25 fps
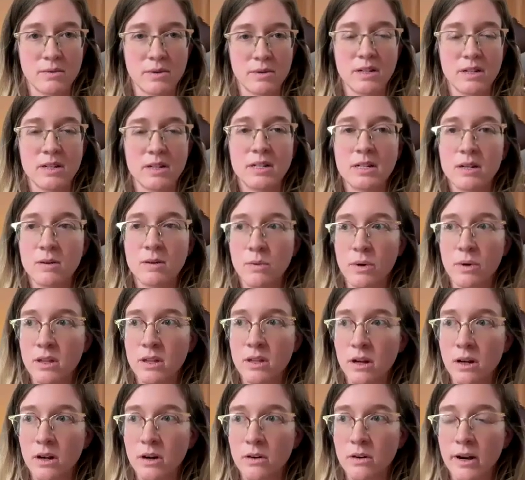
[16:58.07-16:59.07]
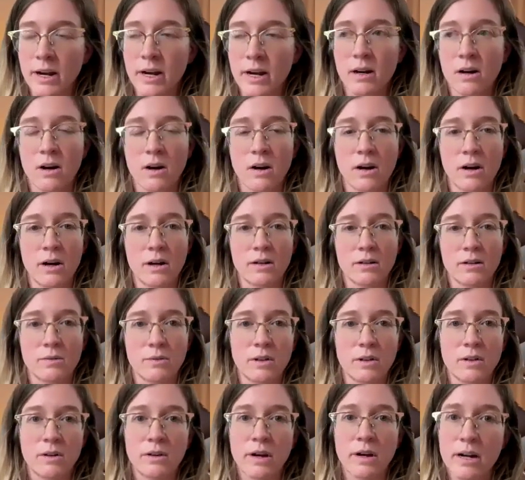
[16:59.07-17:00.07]
with a greater
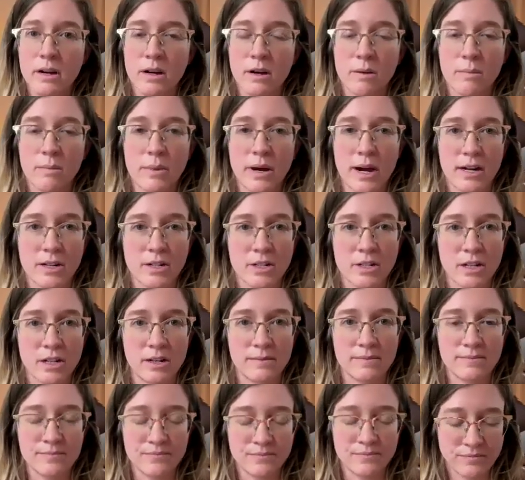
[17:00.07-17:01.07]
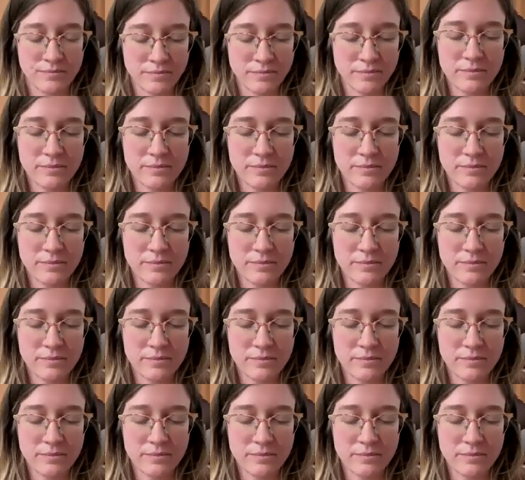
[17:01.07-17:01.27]
heart, with greater compassion.